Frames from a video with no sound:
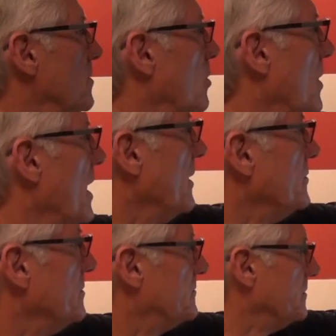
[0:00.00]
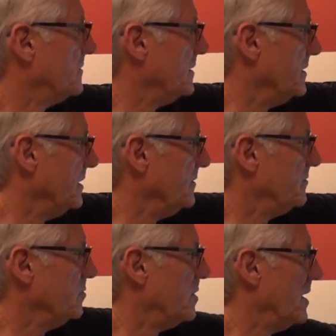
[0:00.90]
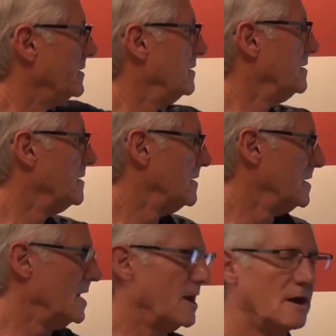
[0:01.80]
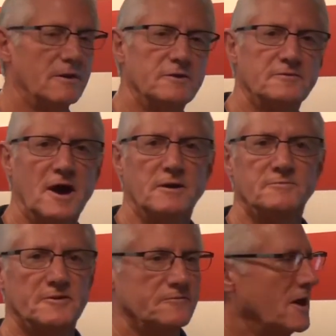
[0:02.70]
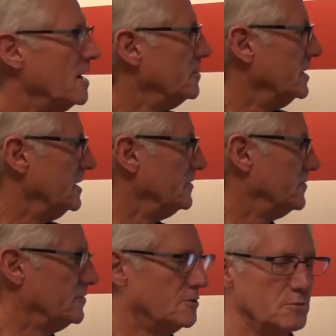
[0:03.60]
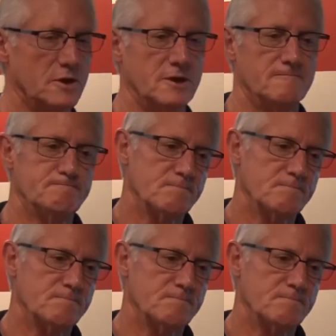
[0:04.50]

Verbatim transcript: but what I'll do is just hit the issue button and all those items have now been issued to me.